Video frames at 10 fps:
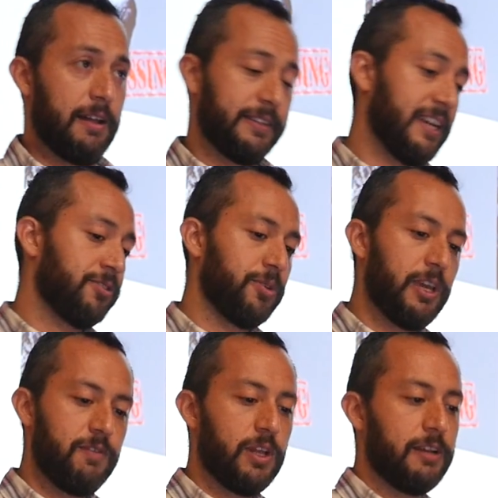Just to
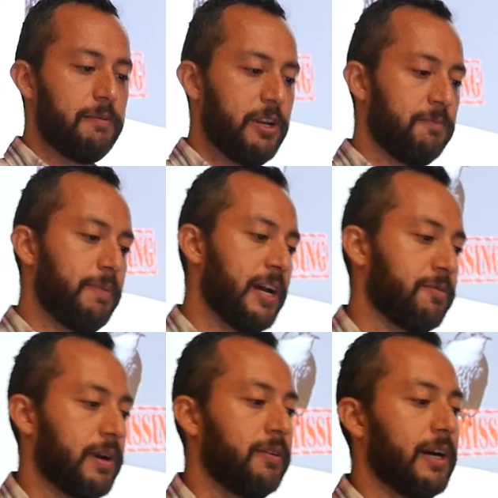give you a little bit of
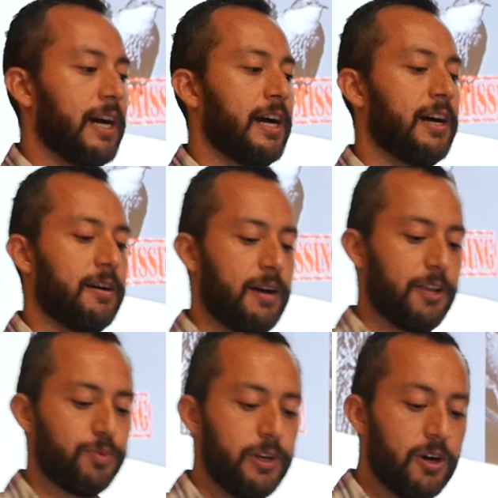background,
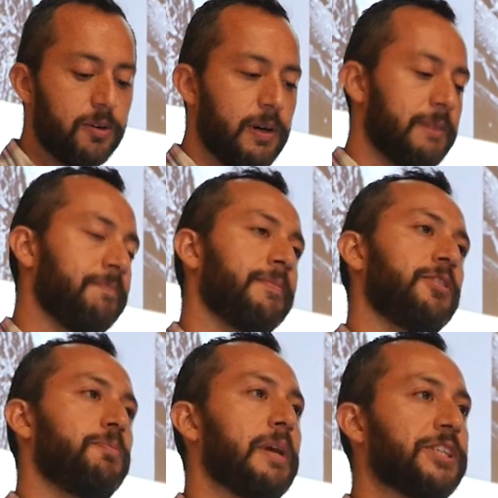as we know,
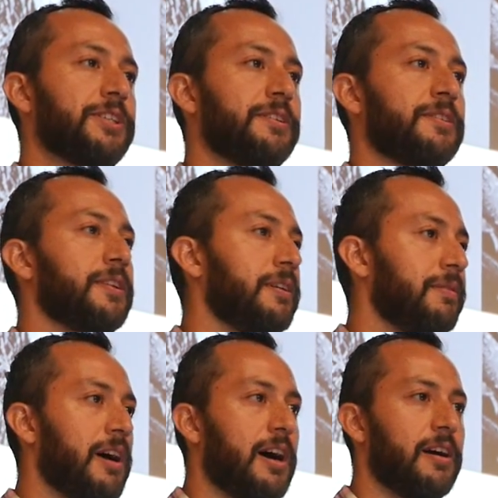species
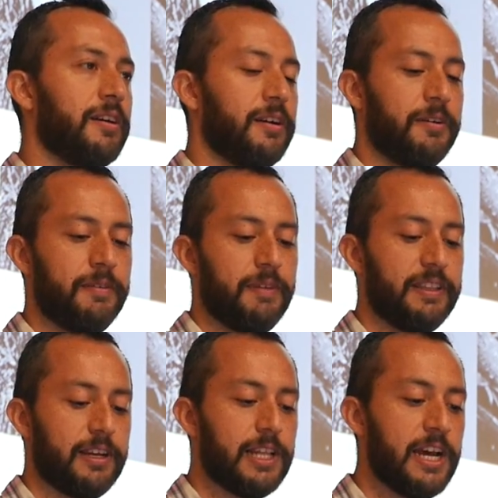are
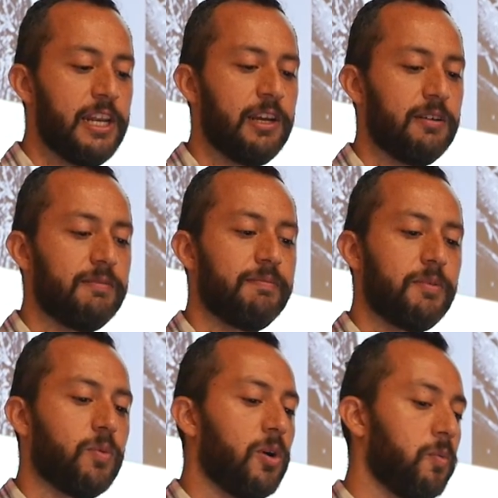declining
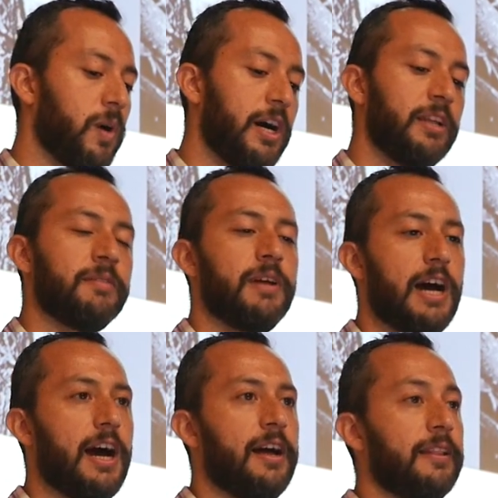worldwide,
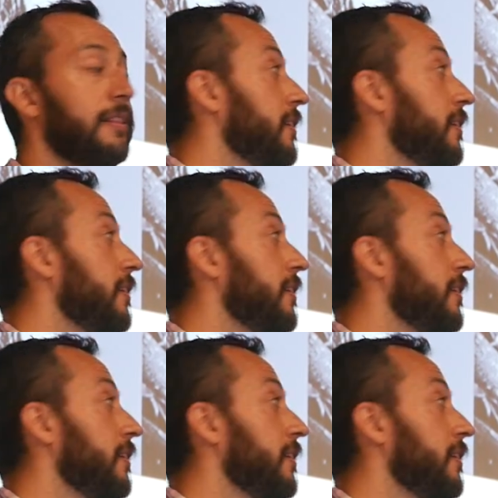and